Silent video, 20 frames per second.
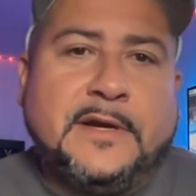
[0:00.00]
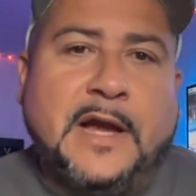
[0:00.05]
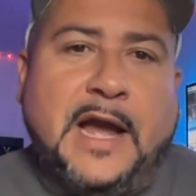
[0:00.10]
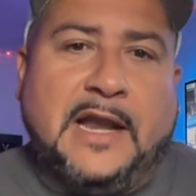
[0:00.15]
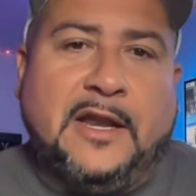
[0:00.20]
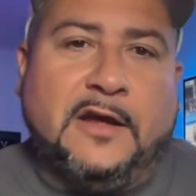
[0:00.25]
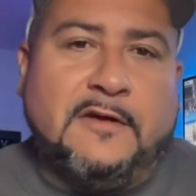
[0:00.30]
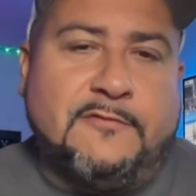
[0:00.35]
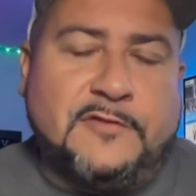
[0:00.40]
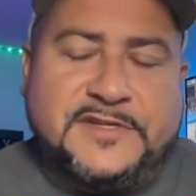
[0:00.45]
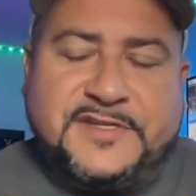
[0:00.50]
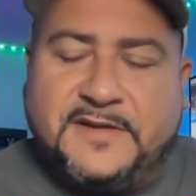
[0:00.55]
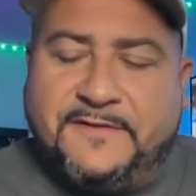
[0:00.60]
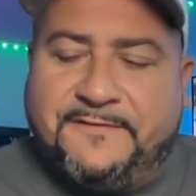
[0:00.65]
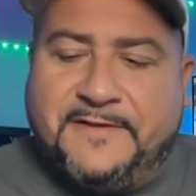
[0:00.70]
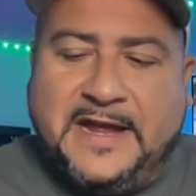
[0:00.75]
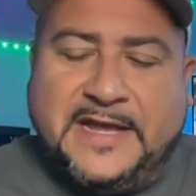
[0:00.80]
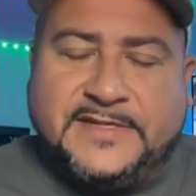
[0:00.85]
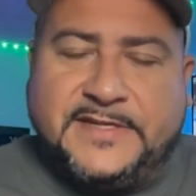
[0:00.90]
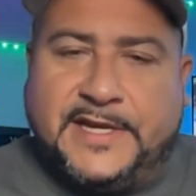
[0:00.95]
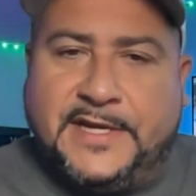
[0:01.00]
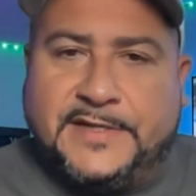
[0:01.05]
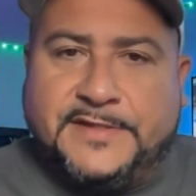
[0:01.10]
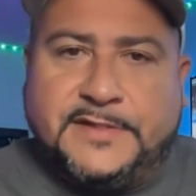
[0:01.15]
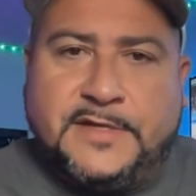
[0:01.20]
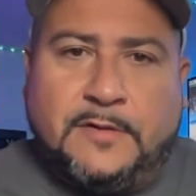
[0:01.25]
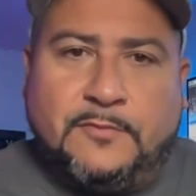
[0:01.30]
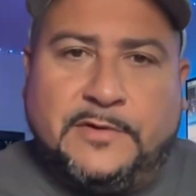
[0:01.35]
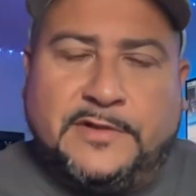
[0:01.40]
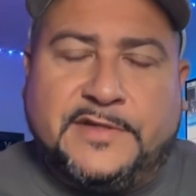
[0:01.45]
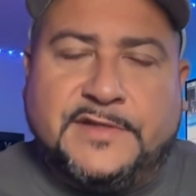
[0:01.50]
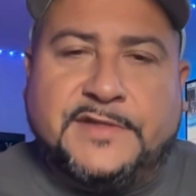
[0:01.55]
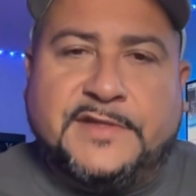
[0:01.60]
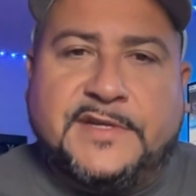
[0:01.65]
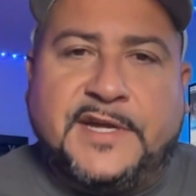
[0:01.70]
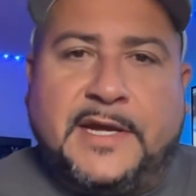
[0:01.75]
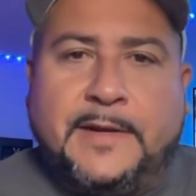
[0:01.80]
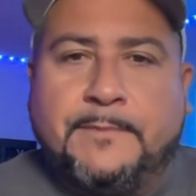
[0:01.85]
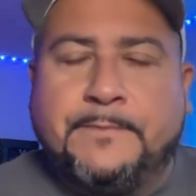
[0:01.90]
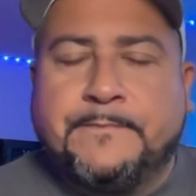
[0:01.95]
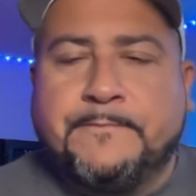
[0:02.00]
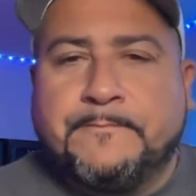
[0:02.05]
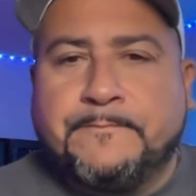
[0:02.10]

I love what Stefanski has done with this team.